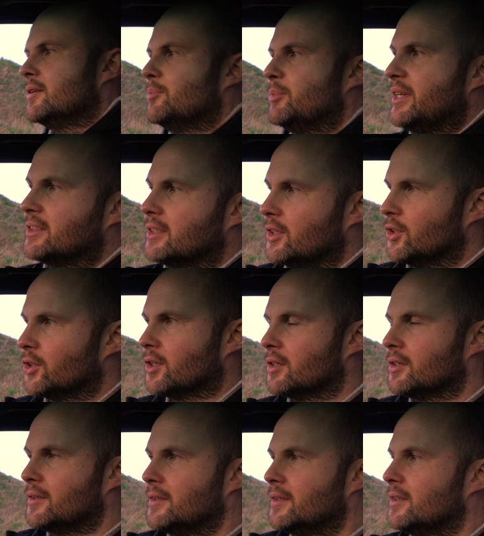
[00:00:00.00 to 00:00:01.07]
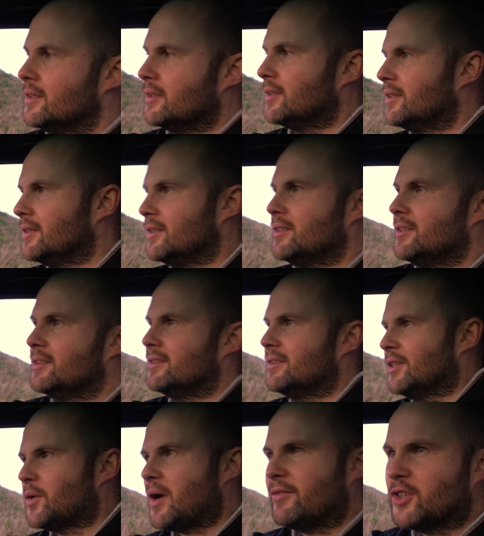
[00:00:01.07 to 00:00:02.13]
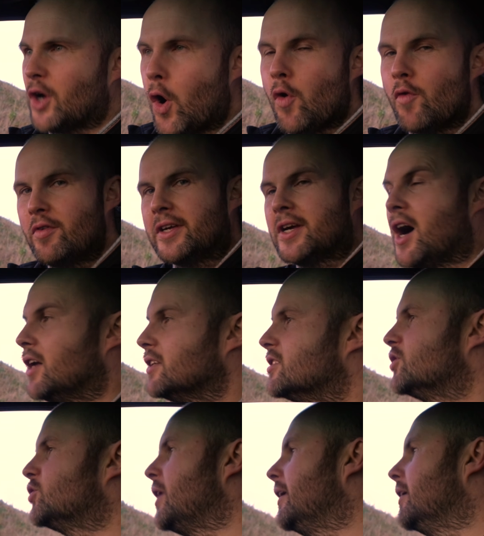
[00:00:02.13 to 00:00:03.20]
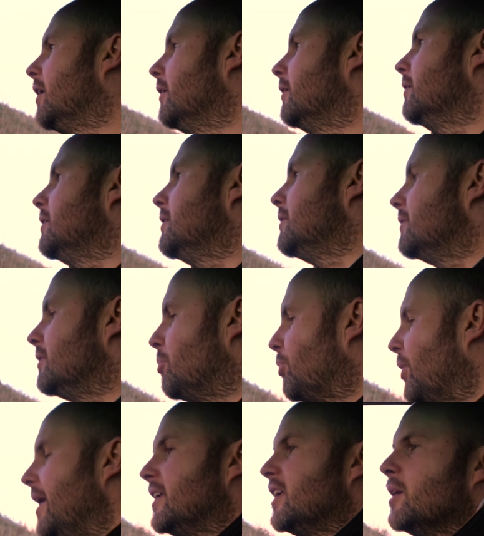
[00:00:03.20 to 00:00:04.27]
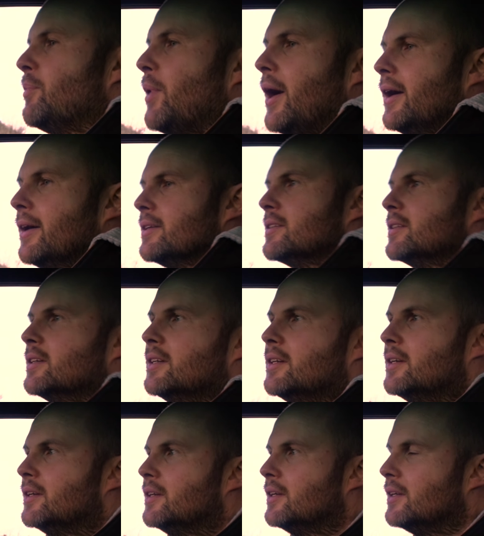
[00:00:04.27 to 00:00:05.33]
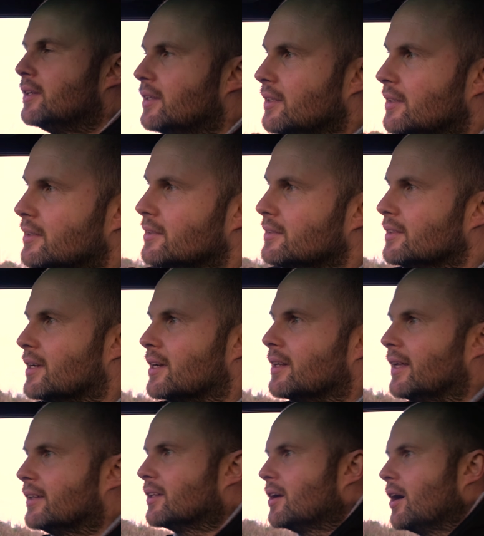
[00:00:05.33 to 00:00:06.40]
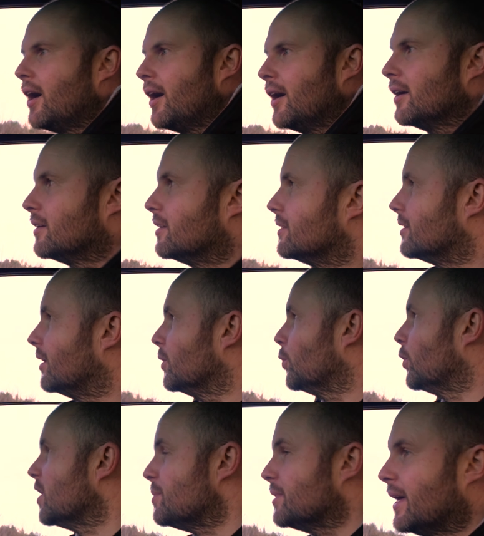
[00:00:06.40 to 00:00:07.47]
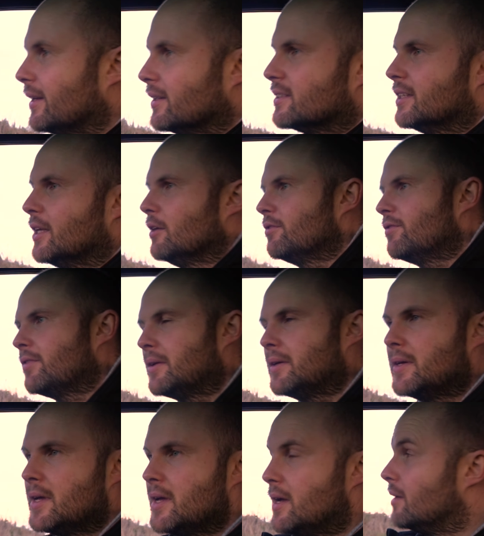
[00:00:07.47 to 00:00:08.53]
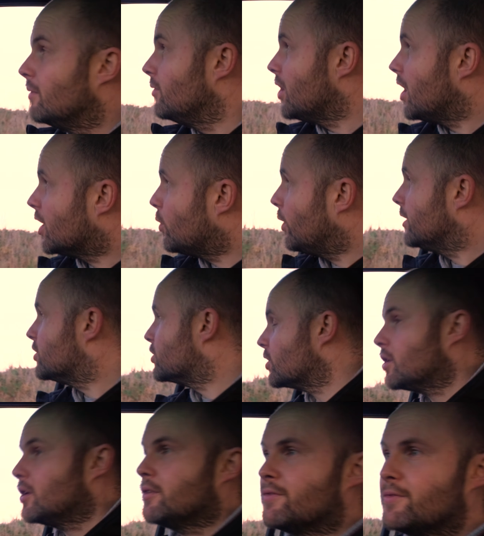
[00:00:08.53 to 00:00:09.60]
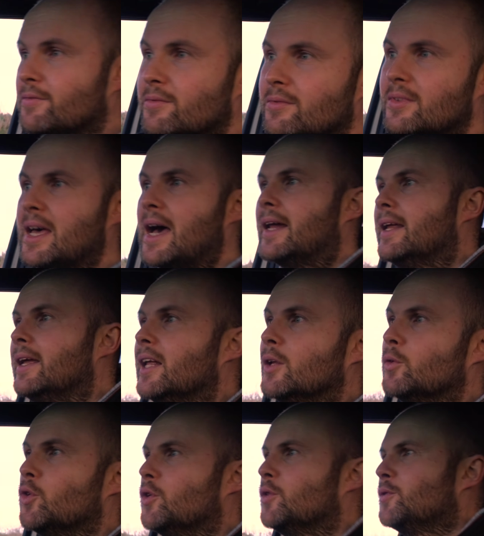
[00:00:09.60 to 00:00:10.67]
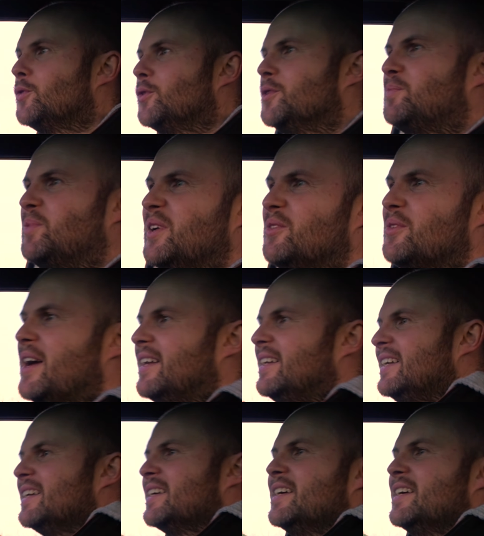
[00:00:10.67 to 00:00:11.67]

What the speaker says: means that you don't have to overly concentrate on the braking part. You can let the car kind of worry about that itself. Not quite sure if that hill would be ready,